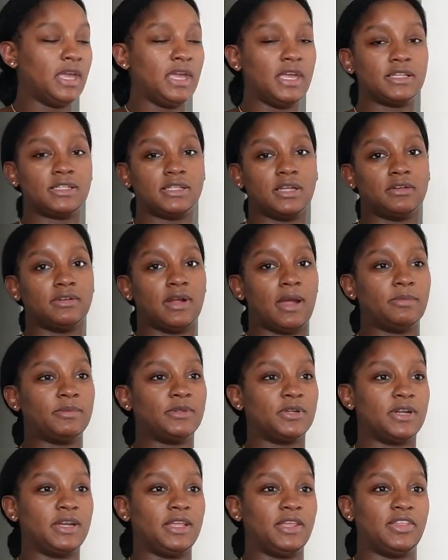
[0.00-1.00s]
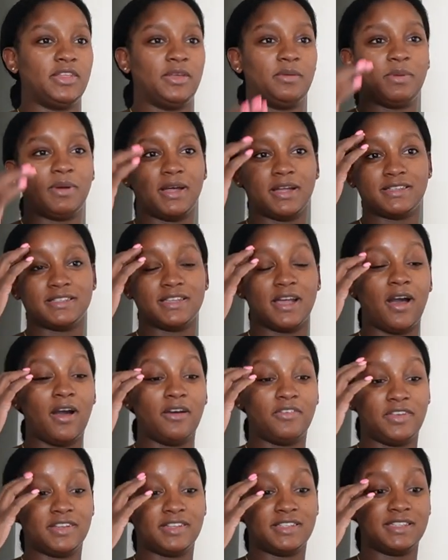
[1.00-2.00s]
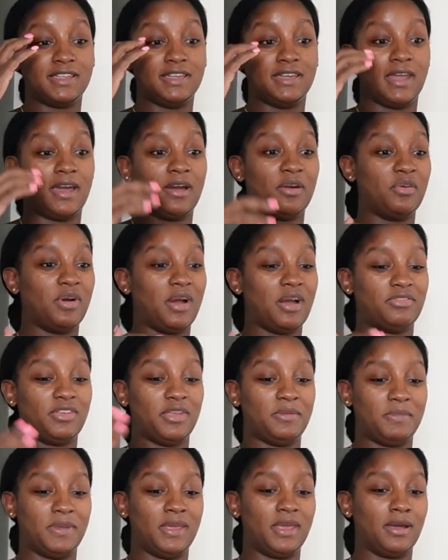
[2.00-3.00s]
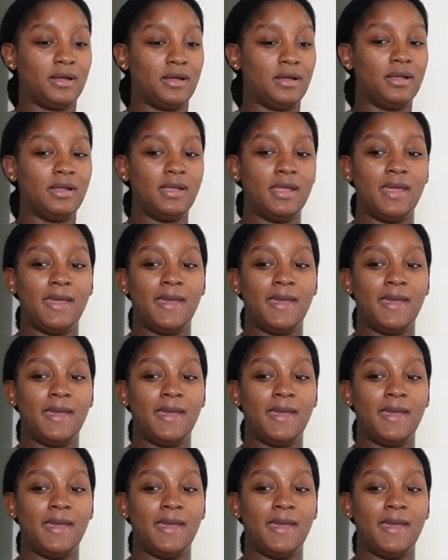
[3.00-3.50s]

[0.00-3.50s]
It's not wrapped or anything, because obviously now having Mia,